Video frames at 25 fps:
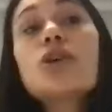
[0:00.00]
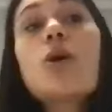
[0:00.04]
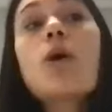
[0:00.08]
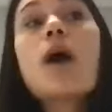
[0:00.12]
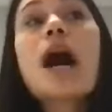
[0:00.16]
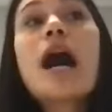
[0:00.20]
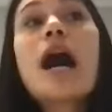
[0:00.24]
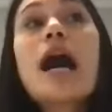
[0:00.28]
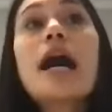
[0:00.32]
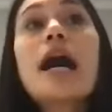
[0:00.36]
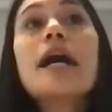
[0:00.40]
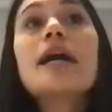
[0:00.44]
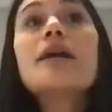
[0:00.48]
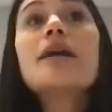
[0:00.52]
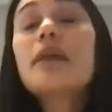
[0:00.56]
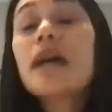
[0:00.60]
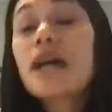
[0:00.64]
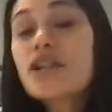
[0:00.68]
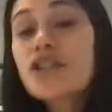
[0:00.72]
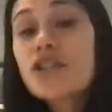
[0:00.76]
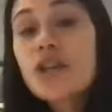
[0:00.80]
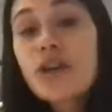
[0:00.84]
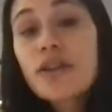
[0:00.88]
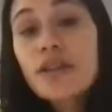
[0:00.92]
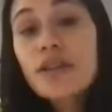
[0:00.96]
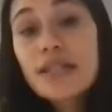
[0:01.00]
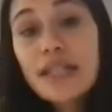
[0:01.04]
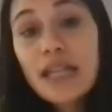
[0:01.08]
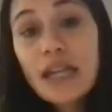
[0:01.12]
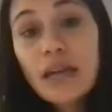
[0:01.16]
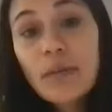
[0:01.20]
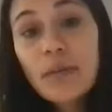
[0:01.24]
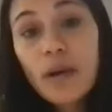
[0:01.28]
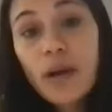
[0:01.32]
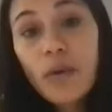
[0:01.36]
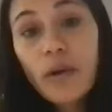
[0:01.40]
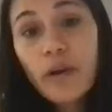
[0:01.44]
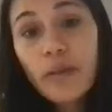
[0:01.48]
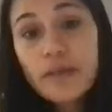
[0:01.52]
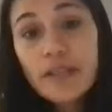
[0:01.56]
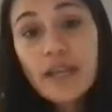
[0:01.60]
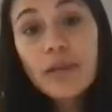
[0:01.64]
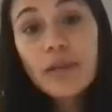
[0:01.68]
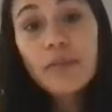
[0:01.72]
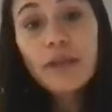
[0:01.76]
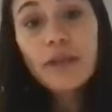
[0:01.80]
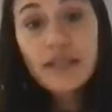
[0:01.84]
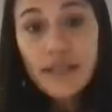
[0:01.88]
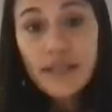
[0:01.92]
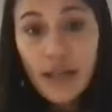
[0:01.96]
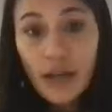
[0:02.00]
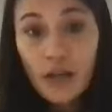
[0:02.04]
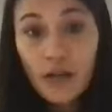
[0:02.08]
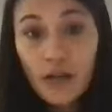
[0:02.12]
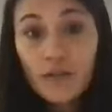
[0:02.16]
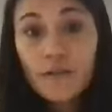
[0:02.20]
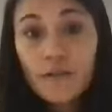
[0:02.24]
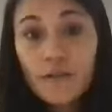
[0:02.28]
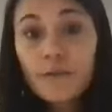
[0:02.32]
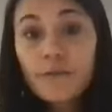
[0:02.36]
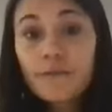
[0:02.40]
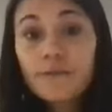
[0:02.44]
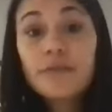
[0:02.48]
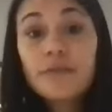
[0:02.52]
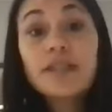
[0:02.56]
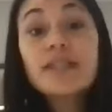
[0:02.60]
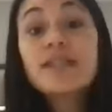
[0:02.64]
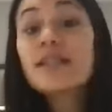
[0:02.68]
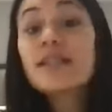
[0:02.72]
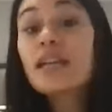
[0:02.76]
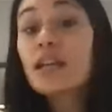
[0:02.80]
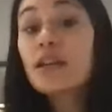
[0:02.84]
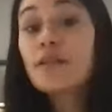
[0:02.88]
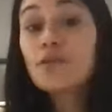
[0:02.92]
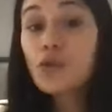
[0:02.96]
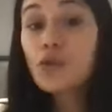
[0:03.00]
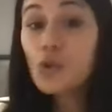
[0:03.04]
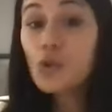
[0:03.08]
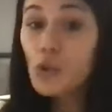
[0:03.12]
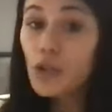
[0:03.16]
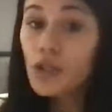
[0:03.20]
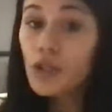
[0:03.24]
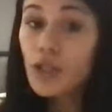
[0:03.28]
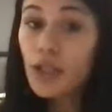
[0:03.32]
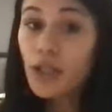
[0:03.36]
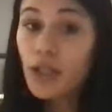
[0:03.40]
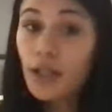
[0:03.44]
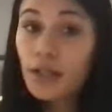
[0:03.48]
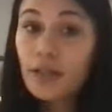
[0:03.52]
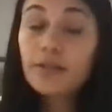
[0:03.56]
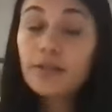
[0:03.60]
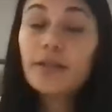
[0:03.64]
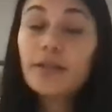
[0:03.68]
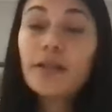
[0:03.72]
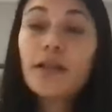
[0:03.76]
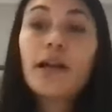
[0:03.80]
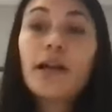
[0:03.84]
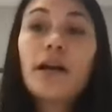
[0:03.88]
So I am actually on the DMI website myself, state of Georgia.